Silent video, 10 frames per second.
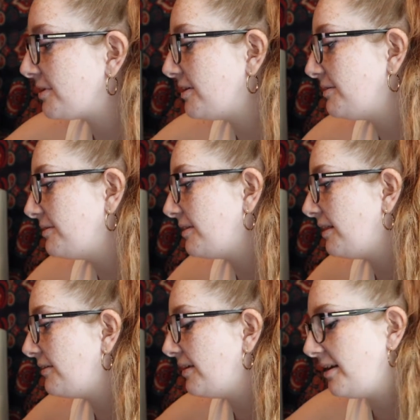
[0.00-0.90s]
cute,
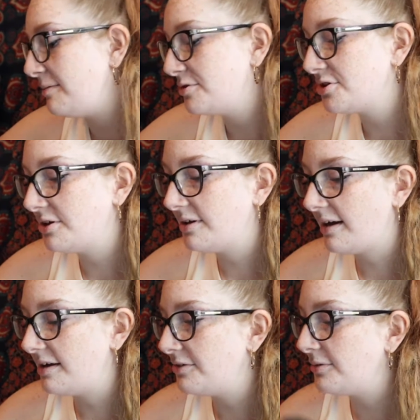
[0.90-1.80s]
though, and I'm sure you
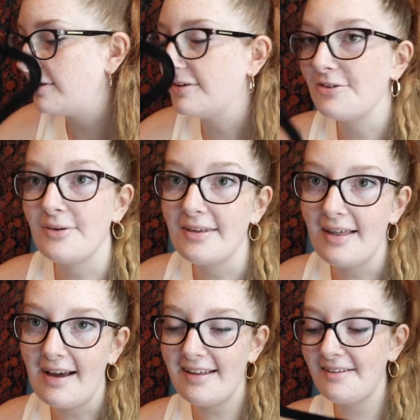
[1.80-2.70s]
guys will enjoy
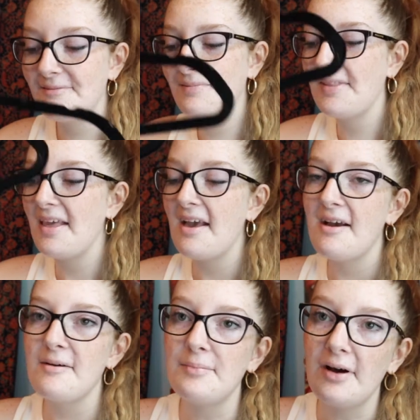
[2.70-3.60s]
that.
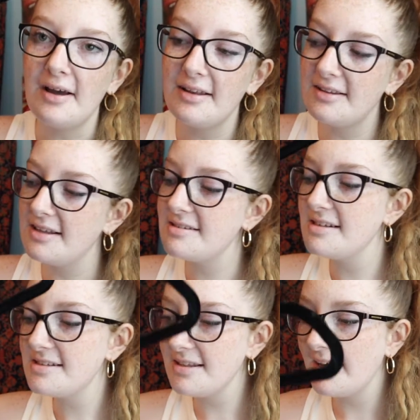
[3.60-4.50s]
But this
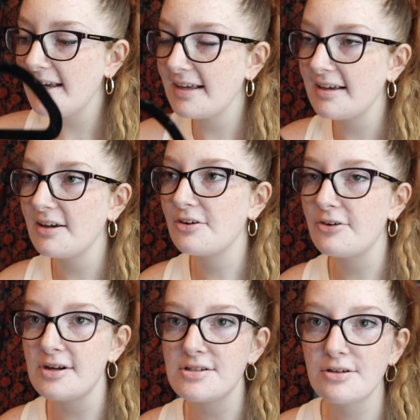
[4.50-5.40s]
is like a
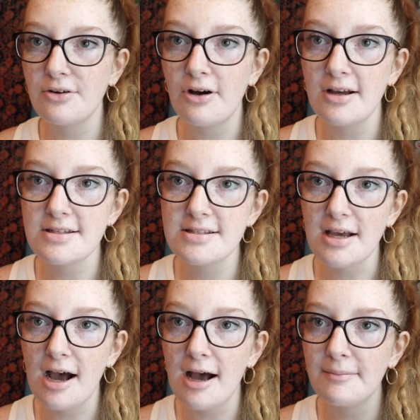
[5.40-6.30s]
crisscross
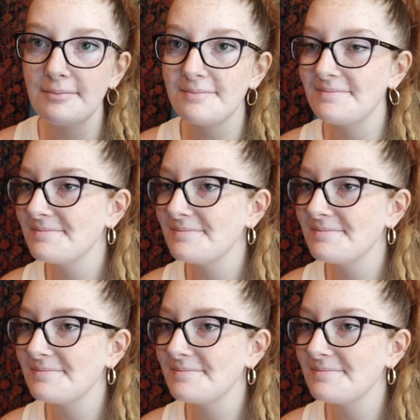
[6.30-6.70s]
top.